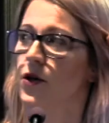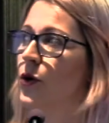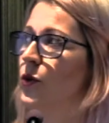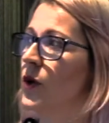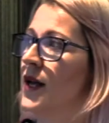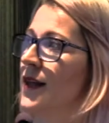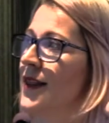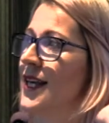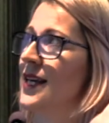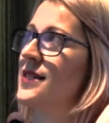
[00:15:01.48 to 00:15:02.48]
So
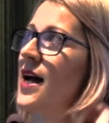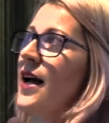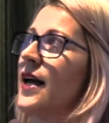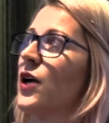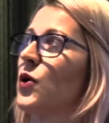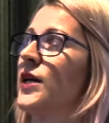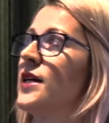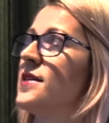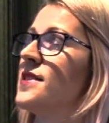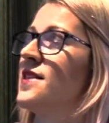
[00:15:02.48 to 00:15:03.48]
these are
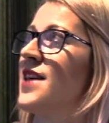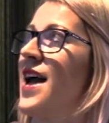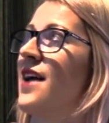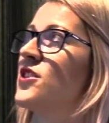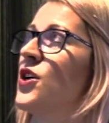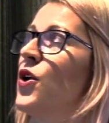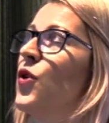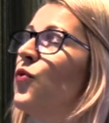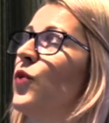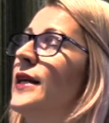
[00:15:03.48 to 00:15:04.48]
areas that
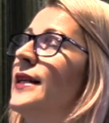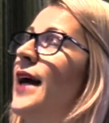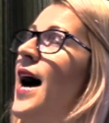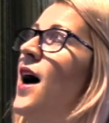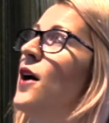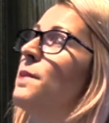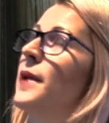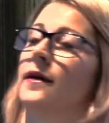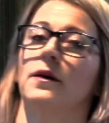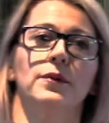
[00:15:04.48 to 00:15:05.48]
really are
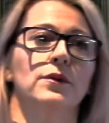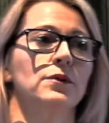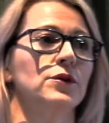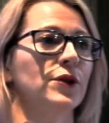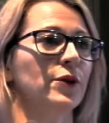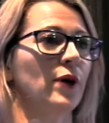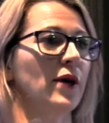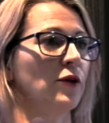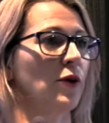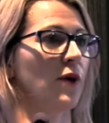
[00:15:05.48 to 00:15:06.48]
applicable
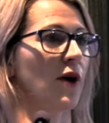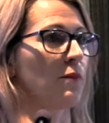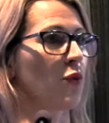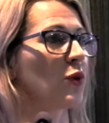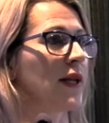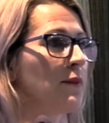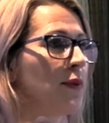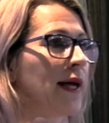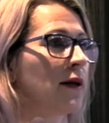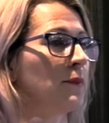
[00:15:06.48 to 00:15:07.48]
to, broadly
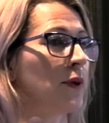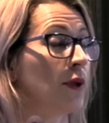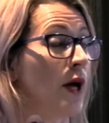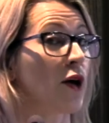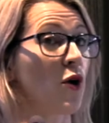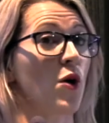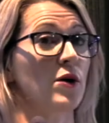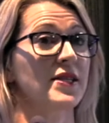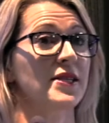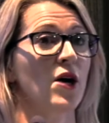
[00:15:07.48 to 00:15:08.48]
applicable
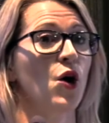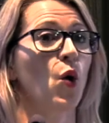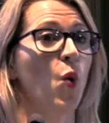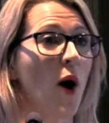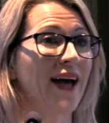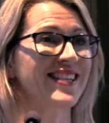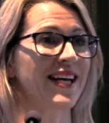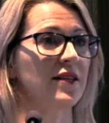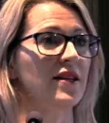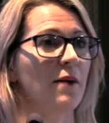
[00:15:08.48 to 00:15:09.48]
across quite
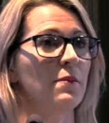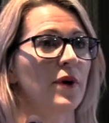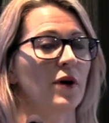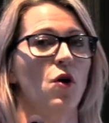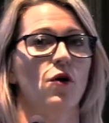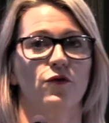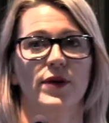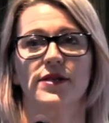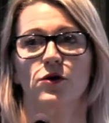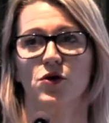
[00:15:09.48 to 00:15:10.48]
a number of
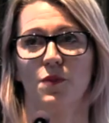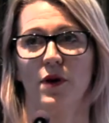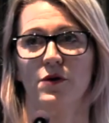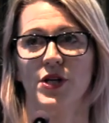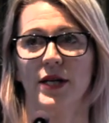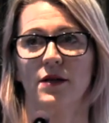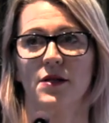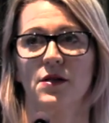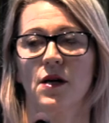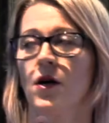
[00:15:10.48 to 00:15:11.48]
research
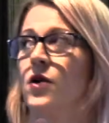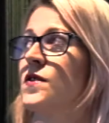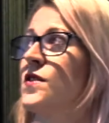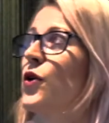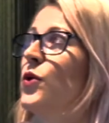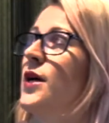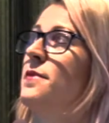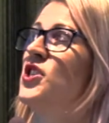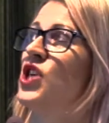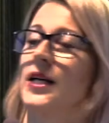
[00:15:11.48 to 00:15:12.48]
projects. So
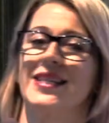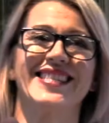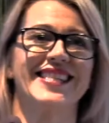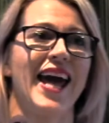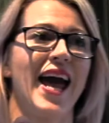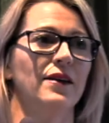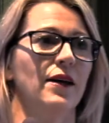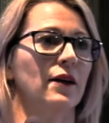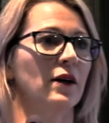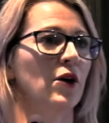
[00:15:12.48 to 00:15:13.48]
imaging and
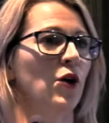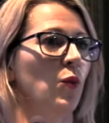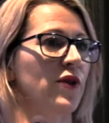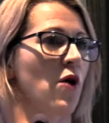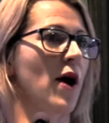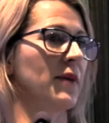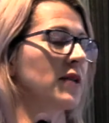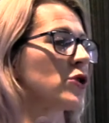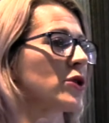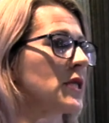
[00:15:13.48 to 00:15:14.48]
scanning, whether I'm
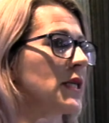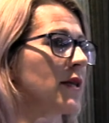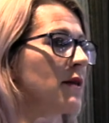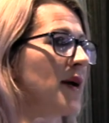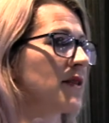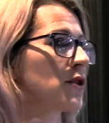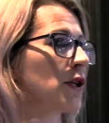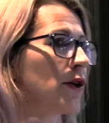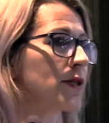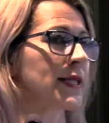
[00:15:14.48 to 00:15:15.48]
interested in the
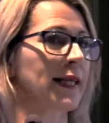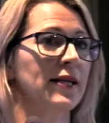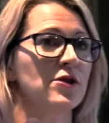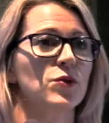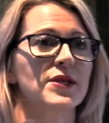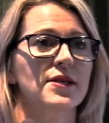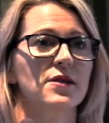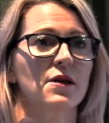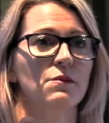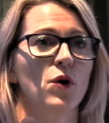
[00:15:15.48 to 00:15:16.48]
musculoskeletal
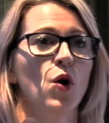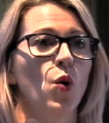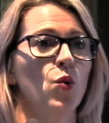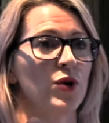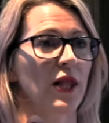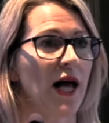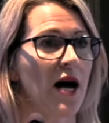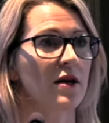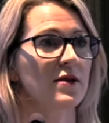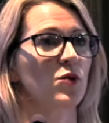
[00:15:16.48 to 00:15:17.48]
system or the
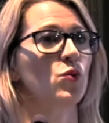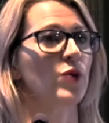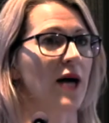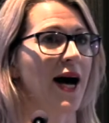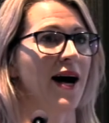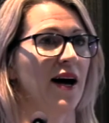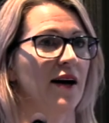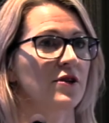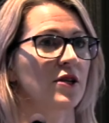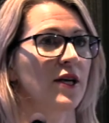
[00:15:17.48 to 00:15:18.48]
lungs or the
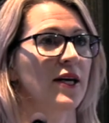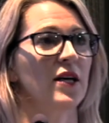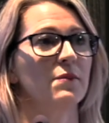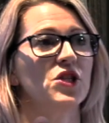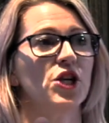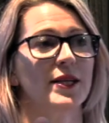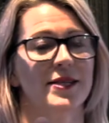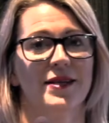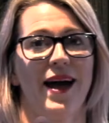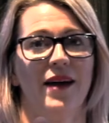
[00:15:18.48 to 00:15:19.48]
heart, imaging
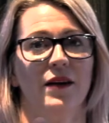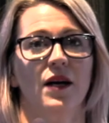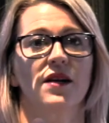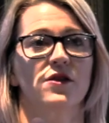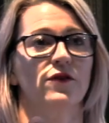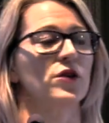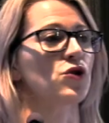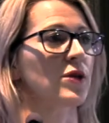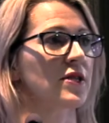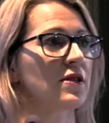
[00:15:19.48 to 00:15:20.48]
and scanning is of
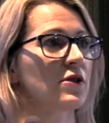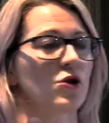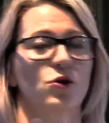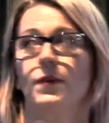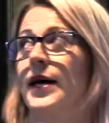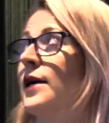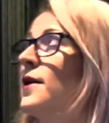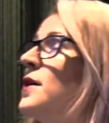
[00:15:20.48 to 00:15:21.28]
interest to me.